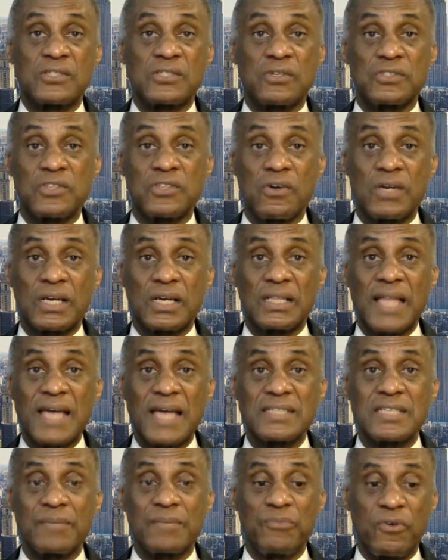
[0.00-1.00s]
That's on Turner
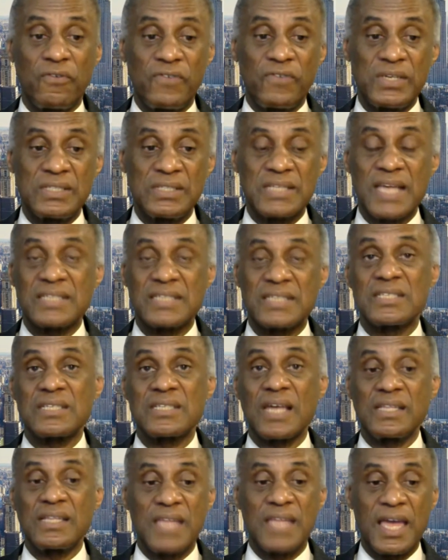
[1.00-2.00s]
Classic Movies. That's
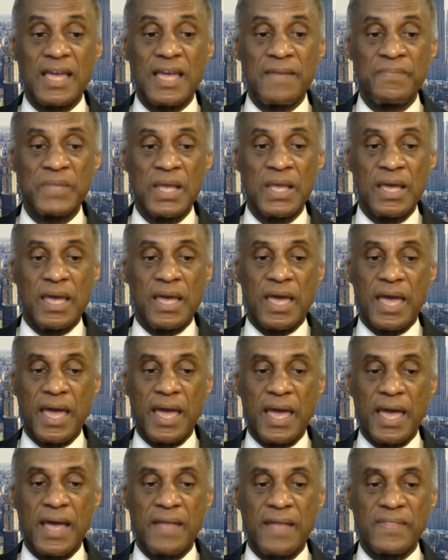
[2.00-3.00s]
Sunday,
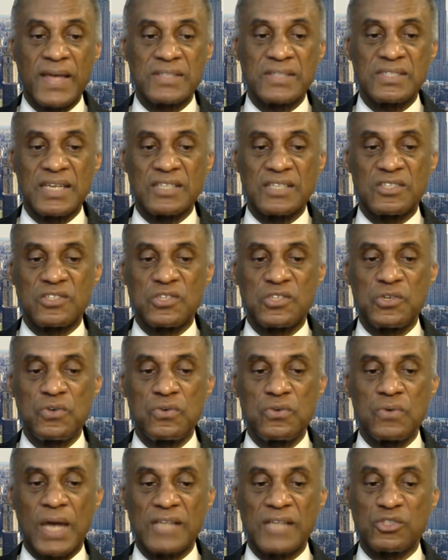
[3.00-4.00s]
and that's at
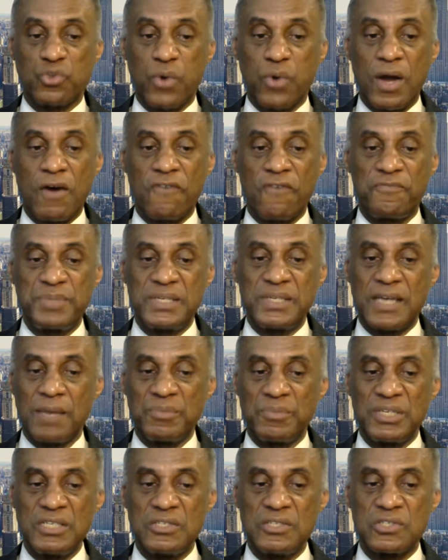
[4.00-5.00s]
12
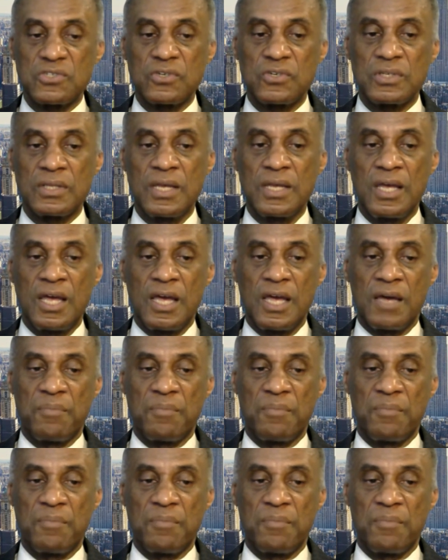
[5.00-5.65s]
p.m. Eastern.